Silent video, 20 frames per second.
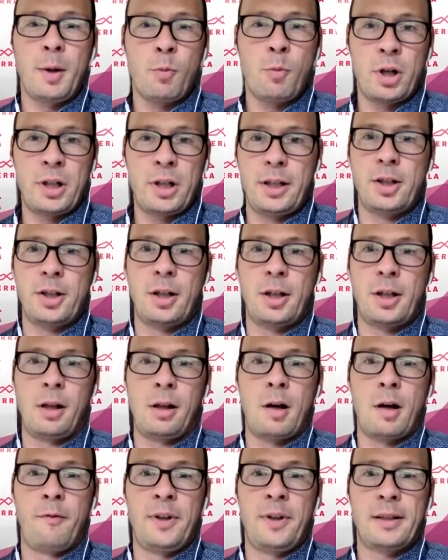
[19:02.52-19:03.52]
going more
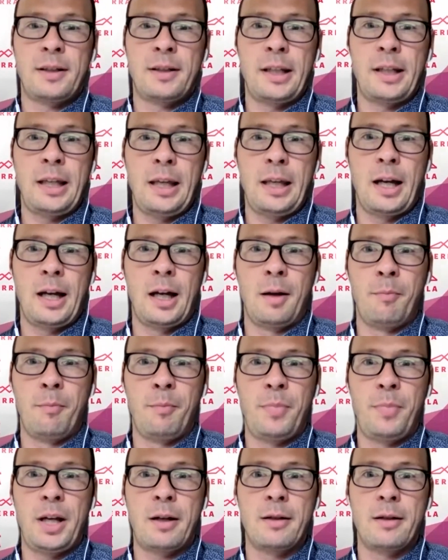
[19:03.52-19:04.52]
digital, obviously,
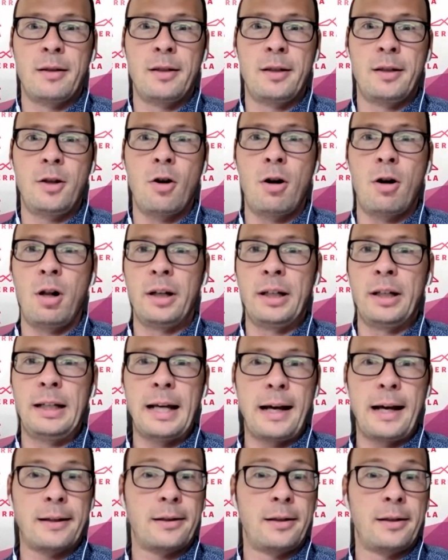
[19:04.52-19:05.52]
because you all
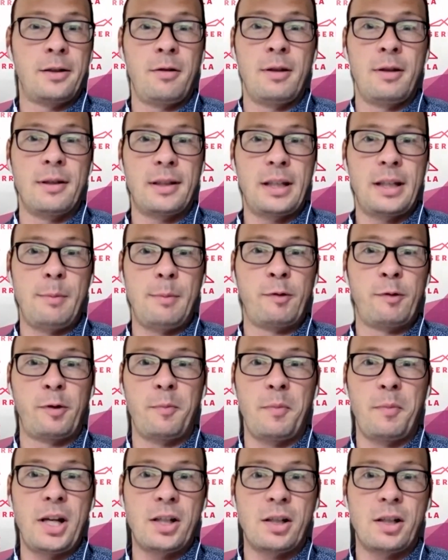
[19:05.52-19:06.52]
need access to the same
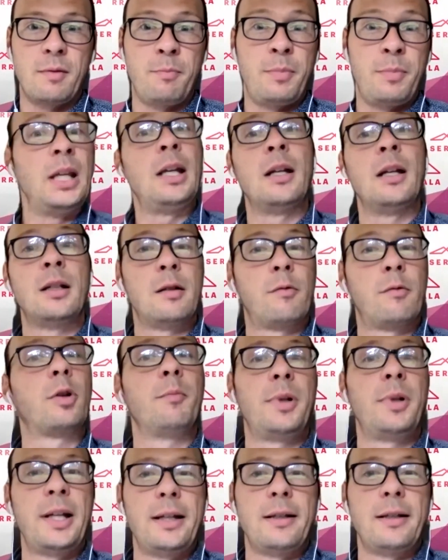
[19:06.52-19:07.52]
information being in
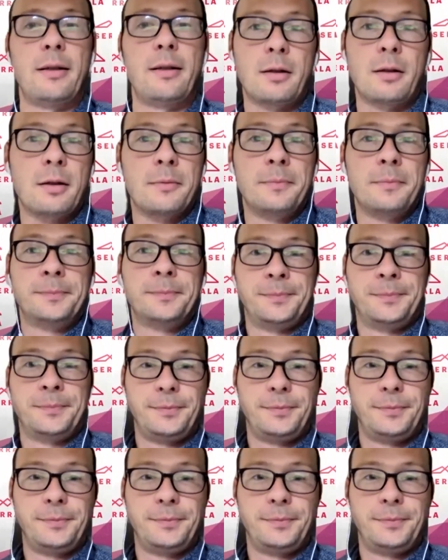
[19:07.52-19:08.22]
different places.